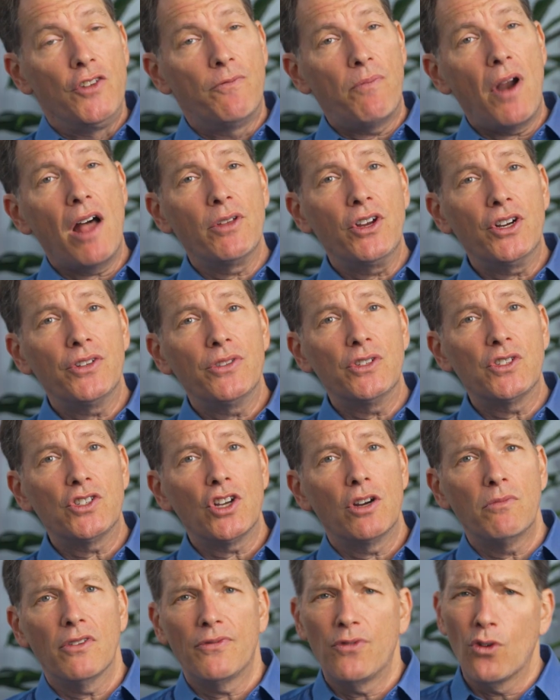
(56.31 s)
you've probably heard this
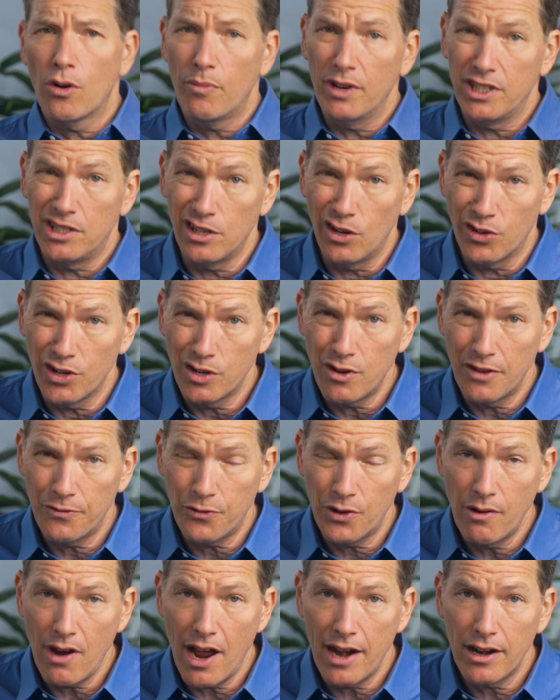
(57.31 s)
term before, but you don't know what
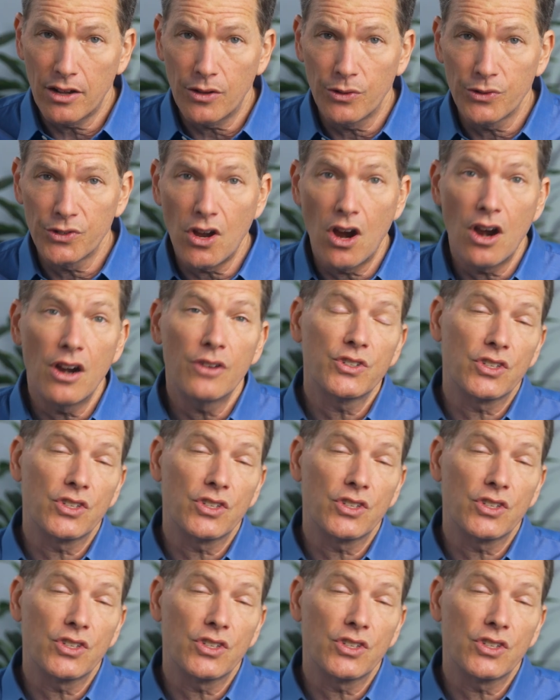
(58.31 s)
free radicals are.